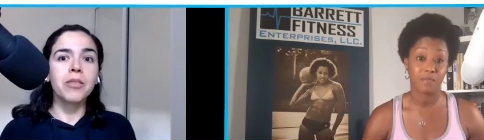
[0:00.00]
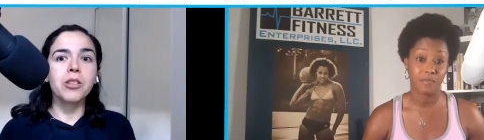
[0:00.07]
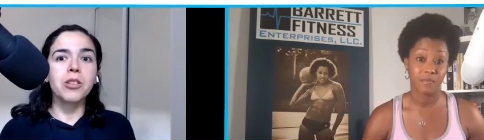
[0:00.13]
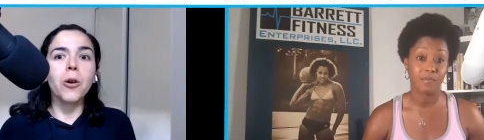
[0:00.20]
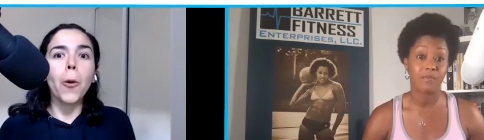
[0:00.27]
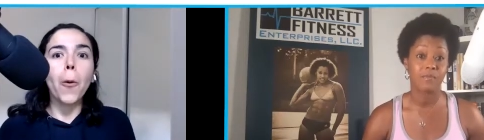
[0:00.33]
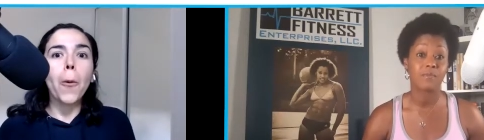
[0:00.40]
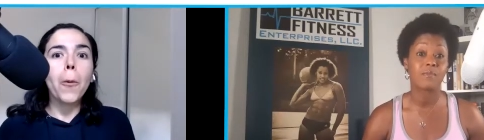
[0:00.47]

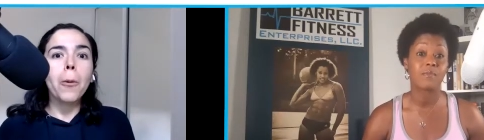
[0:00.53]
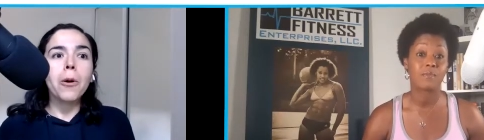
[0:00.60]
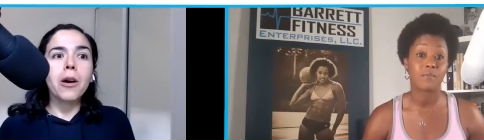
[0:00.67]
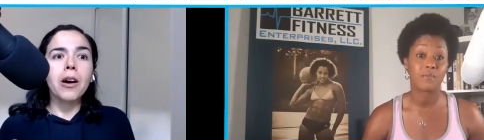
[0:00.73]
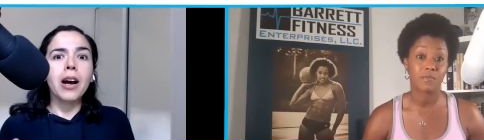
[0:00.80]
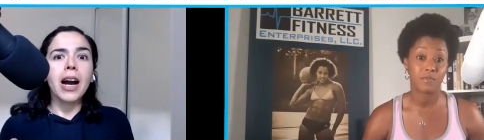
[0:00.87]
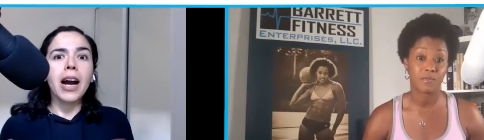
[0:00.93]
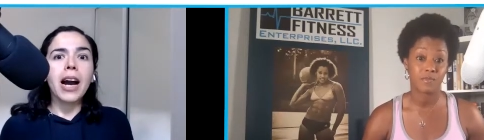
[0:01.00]
Speaker 1: so
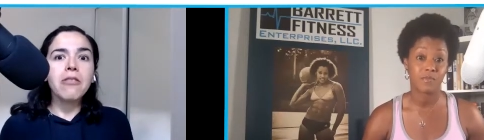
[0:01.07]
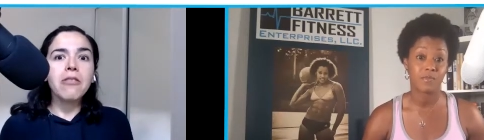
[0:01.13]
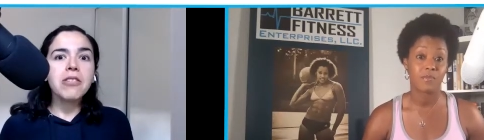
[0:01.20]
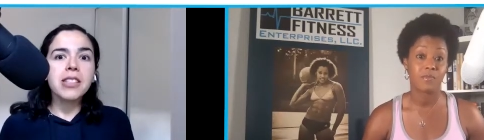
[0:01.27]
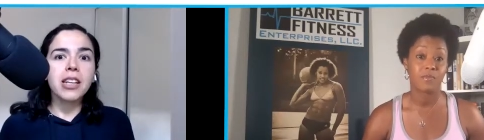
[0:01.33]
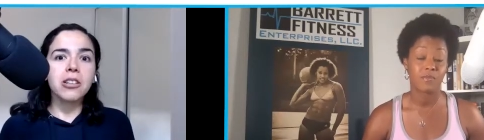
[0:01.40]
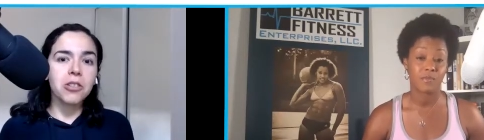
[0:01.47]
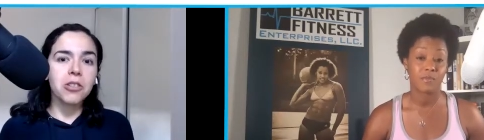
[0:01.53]
how is
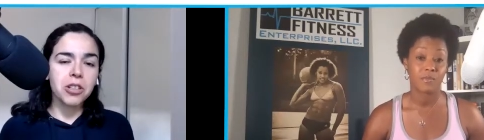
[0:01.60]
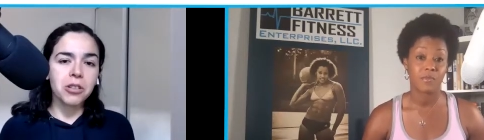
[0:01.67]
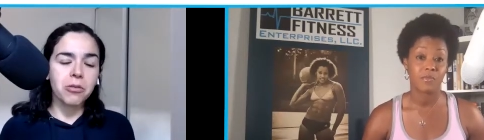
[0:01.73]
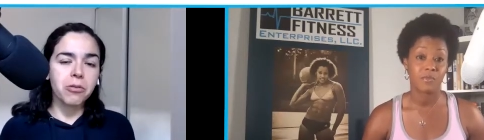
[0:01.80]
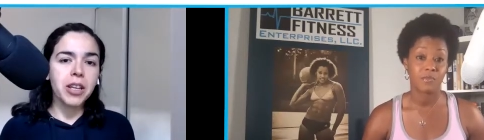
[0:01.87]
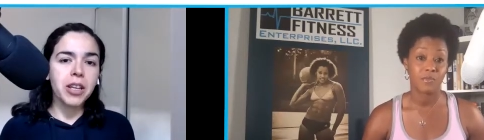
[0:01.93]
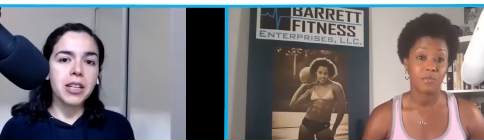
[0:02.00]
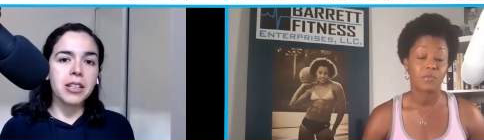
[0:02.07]
that going to
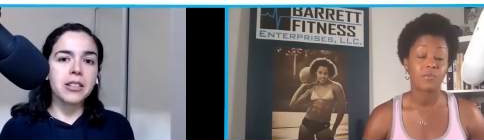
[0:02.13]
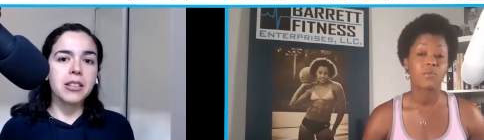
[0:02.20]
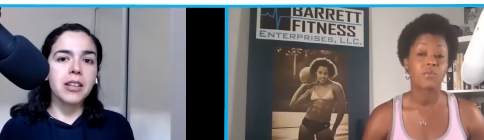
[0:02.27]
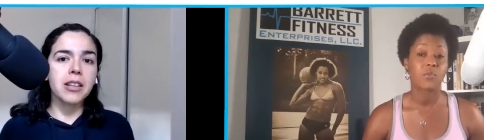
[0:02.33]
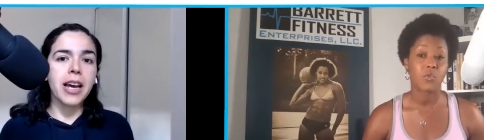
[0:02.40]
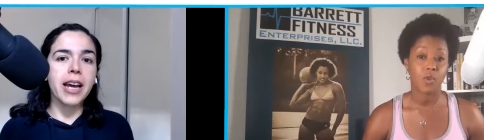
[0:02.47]
fit right.